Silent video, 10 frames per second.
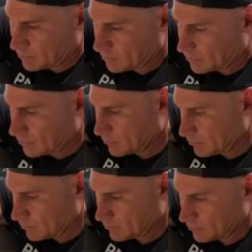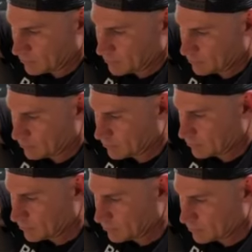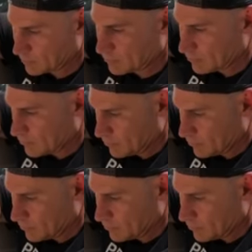[no speech]